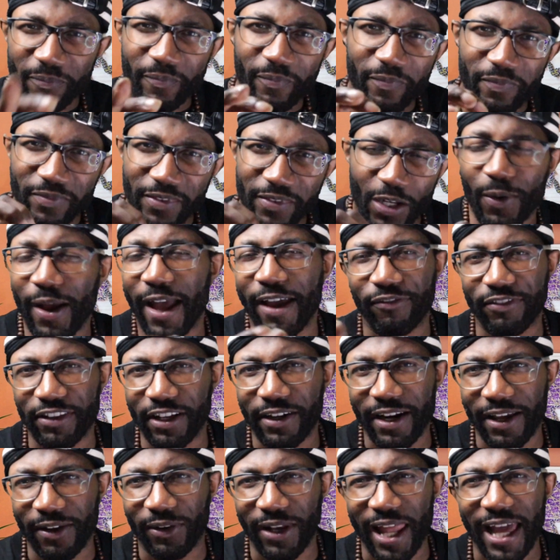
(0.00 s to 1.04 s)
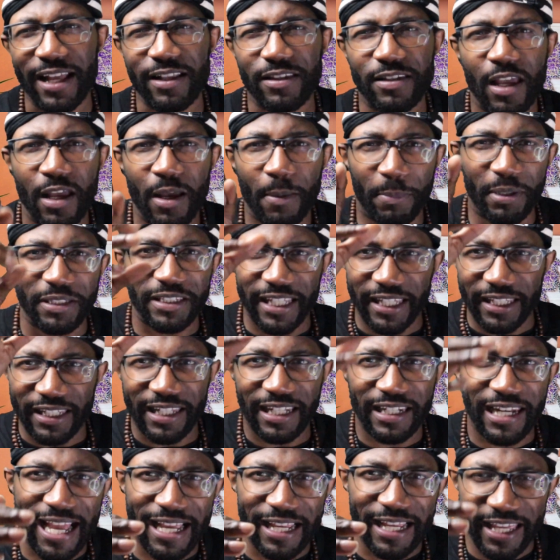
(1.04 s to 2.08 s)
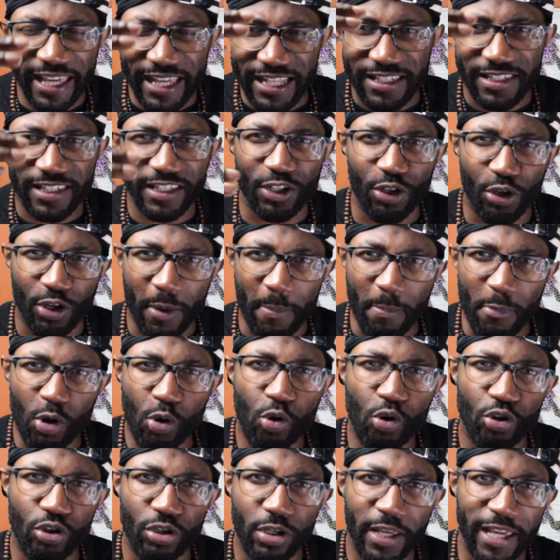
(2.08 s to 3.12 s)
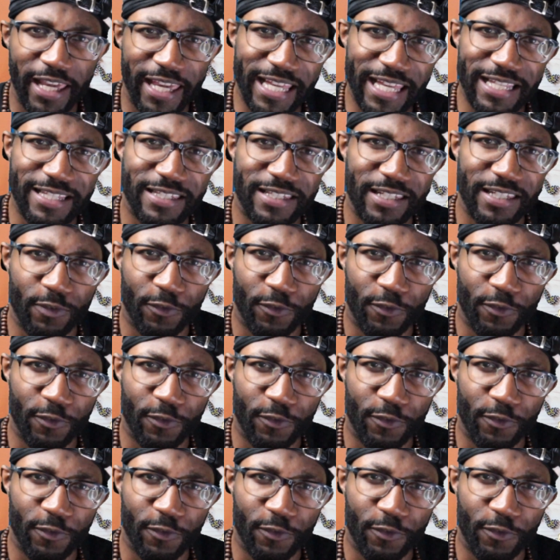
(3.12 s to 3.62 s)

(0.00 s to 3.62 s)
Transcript: they don't have they not lights, but the, the, light hits it or the moon hits it.